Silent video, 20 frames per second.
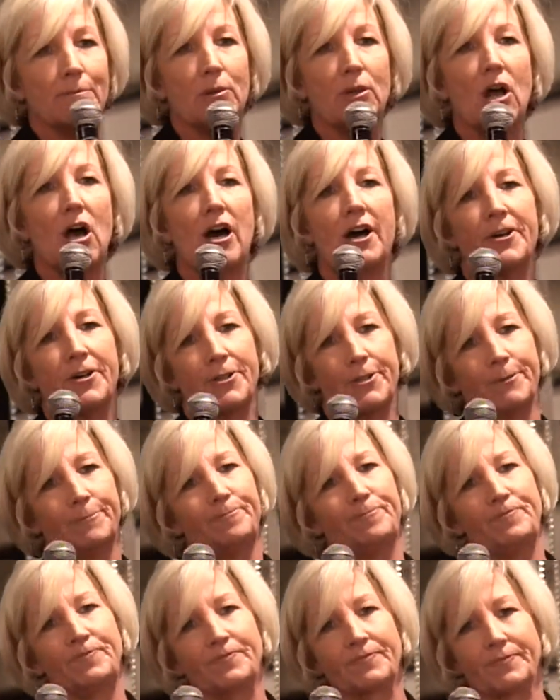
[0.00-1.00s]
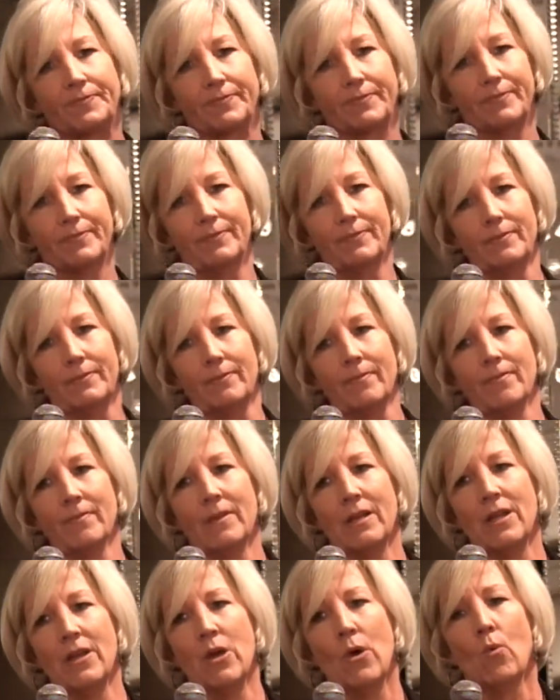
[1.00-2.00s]
blotter.
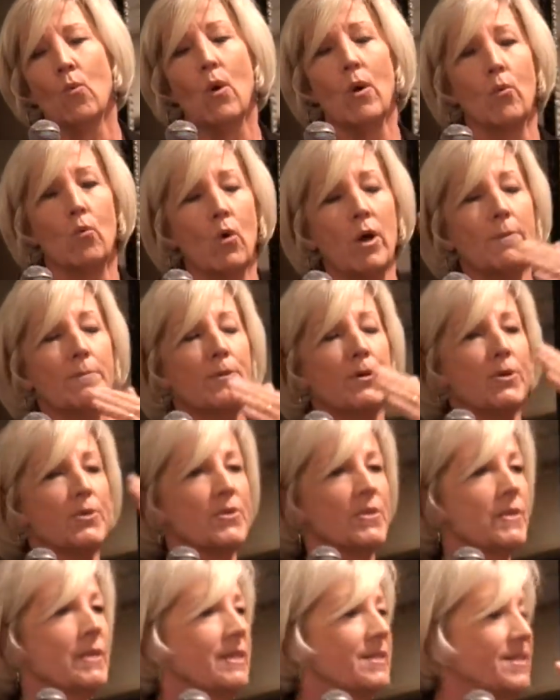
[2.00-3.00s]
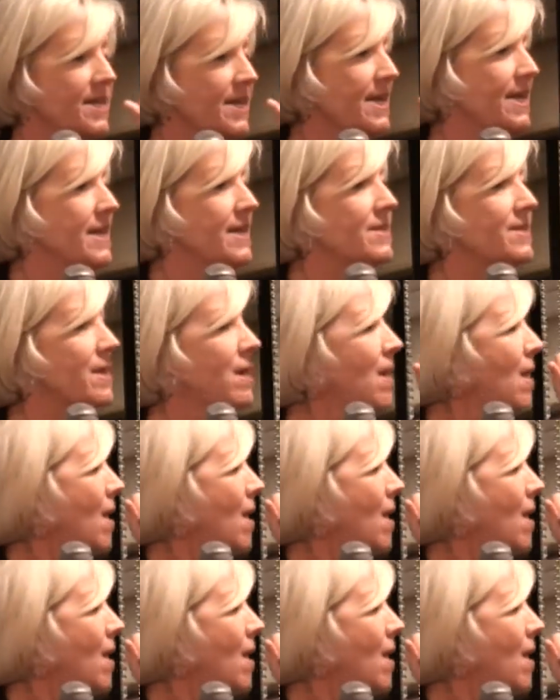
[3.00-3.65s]
What one person sees